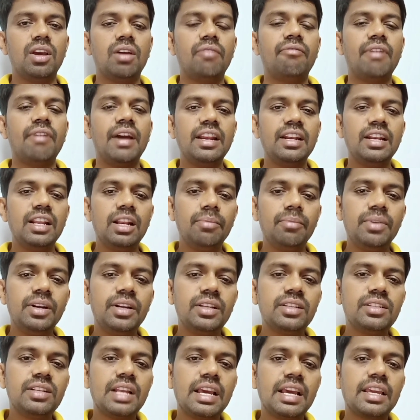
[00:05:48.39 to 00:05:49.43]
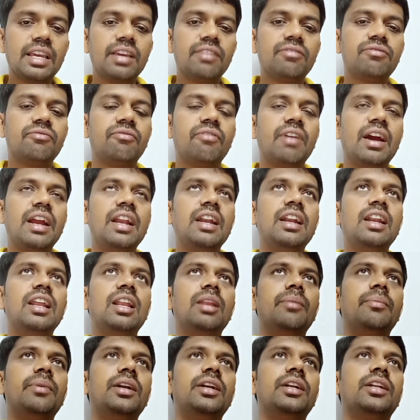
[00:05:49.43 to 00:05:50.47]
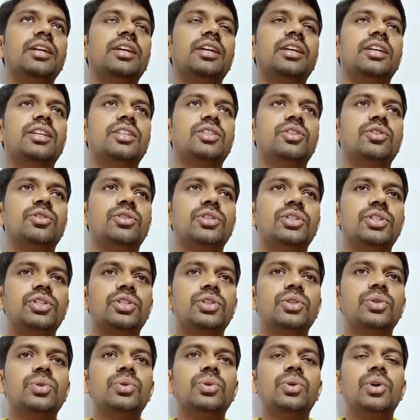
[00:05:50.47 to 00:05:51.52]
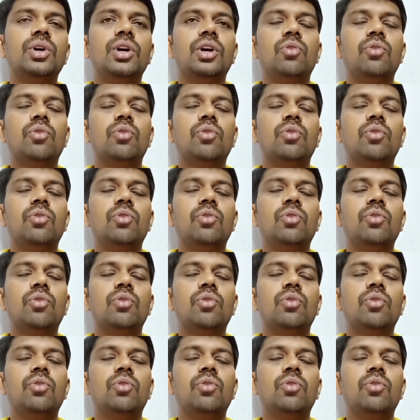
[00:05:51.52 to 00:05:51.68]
Find element is like a find element is used to,